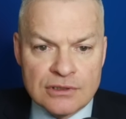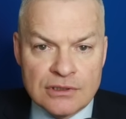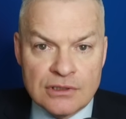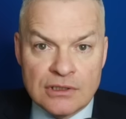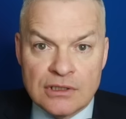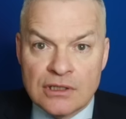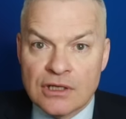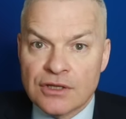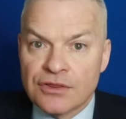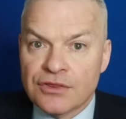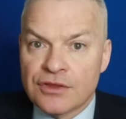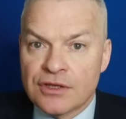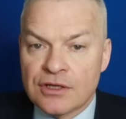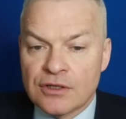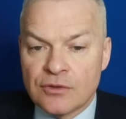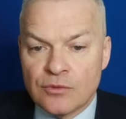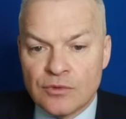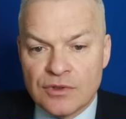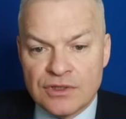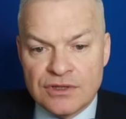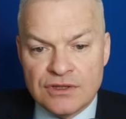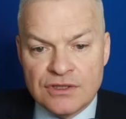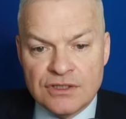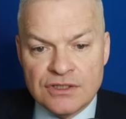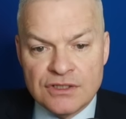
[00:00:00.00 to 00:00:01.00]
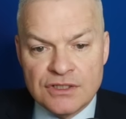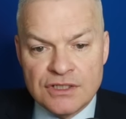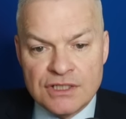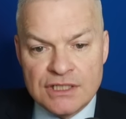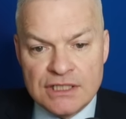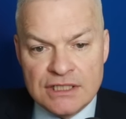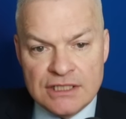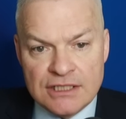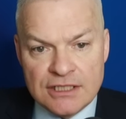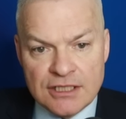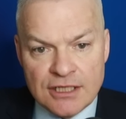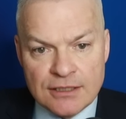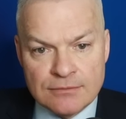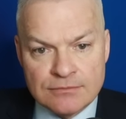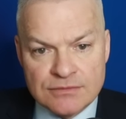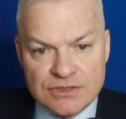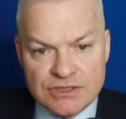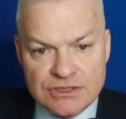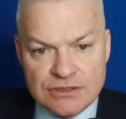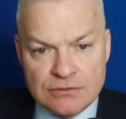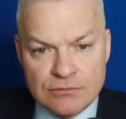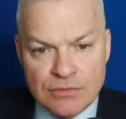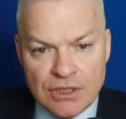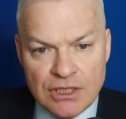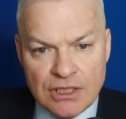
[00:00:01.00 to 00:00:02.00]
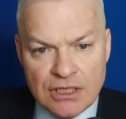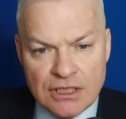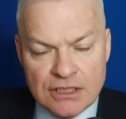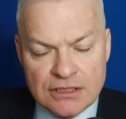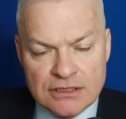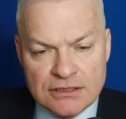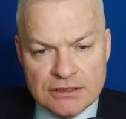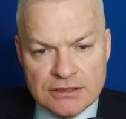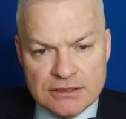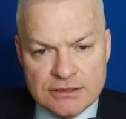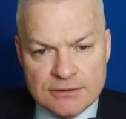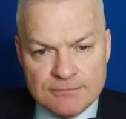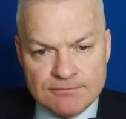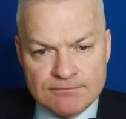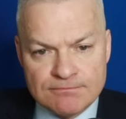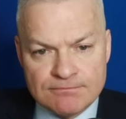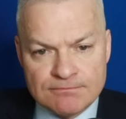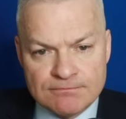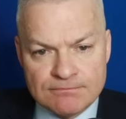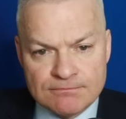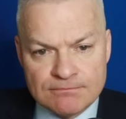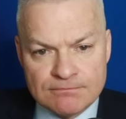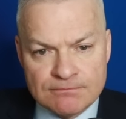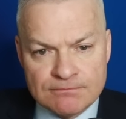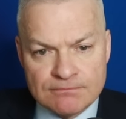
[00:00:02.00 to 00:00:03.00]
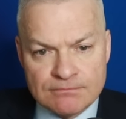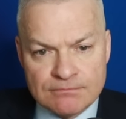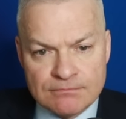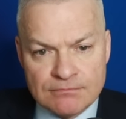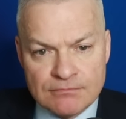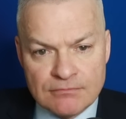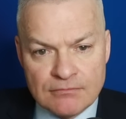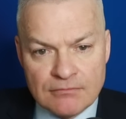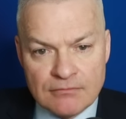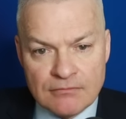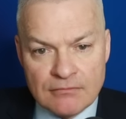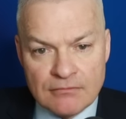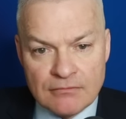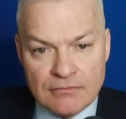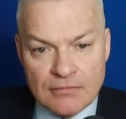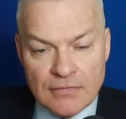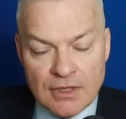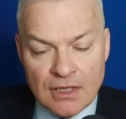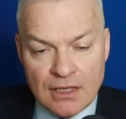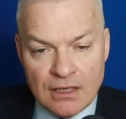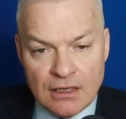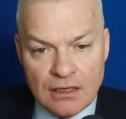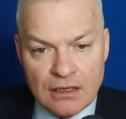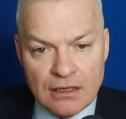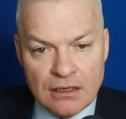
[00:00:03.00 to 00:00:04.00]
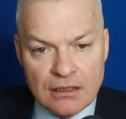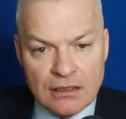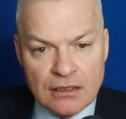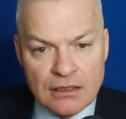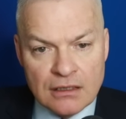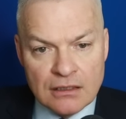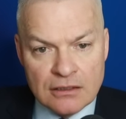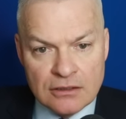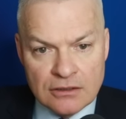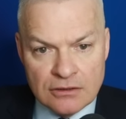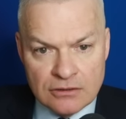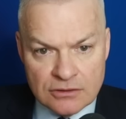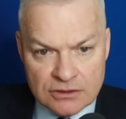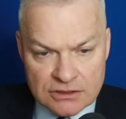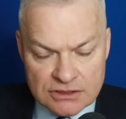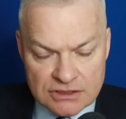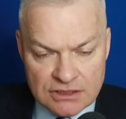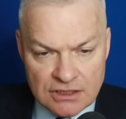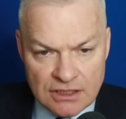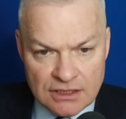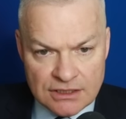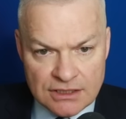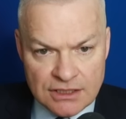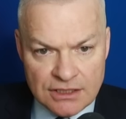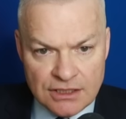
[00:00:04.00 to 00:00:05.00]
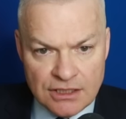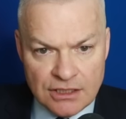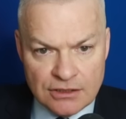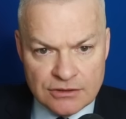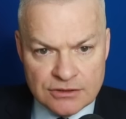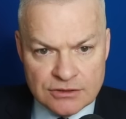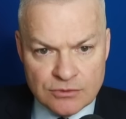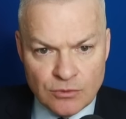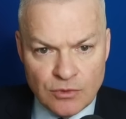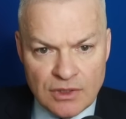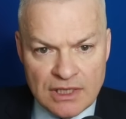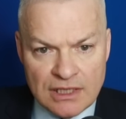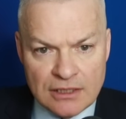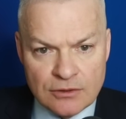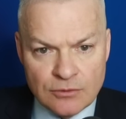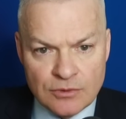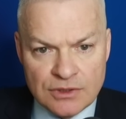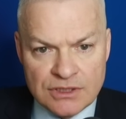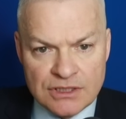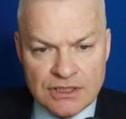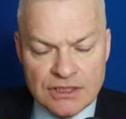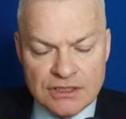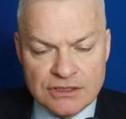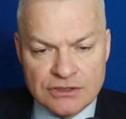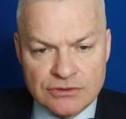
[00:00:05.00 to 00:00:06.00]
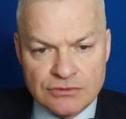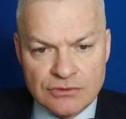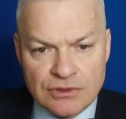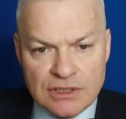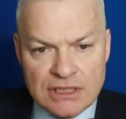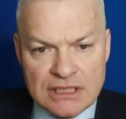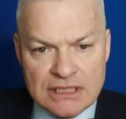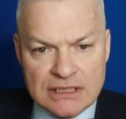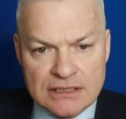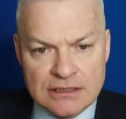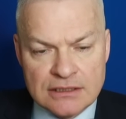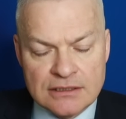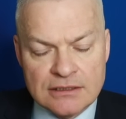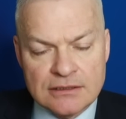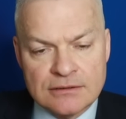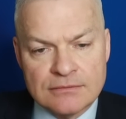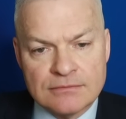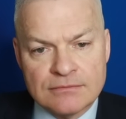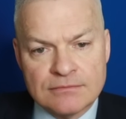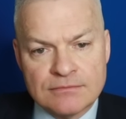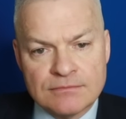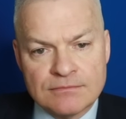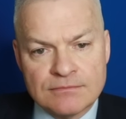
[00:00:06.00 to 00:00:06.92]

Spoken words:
Nothing with the D comes to mind. R looks like it goes well with this rack.